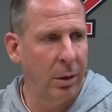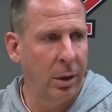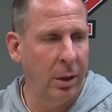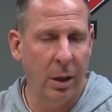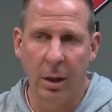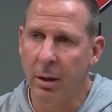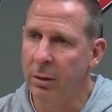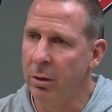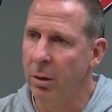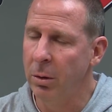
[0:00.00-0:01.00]
And
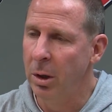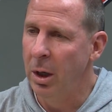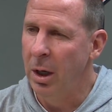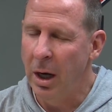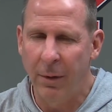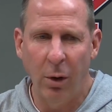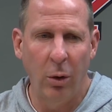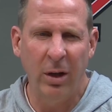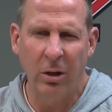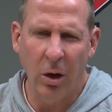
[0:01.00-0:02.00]
so I've
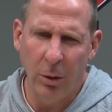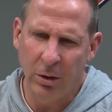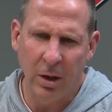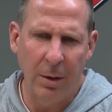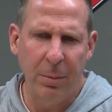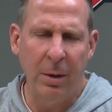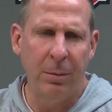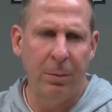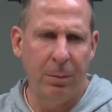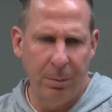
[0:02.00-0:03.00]
always that's always kind of
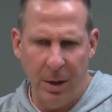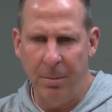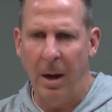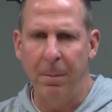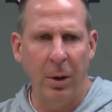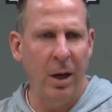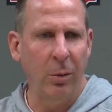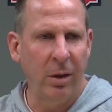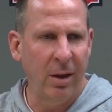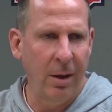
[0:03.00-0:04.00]
been my plan
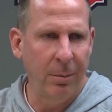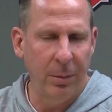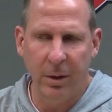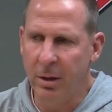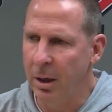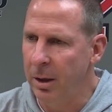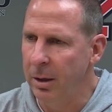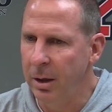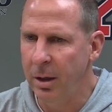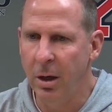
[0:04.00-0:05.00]
with Tim, but,
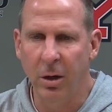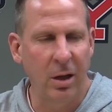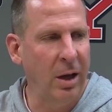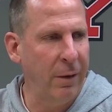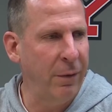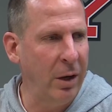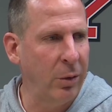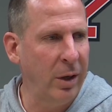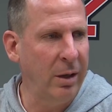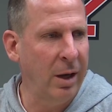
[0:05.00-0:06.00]
you know, you got to find the
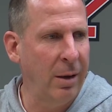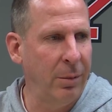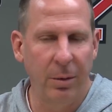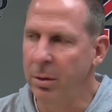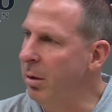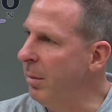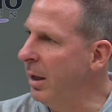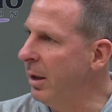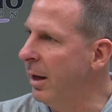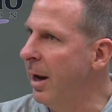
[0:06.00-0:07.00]
right time to
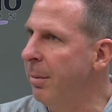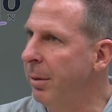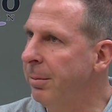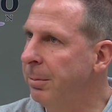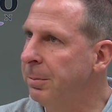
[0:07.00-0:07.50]
make that happen.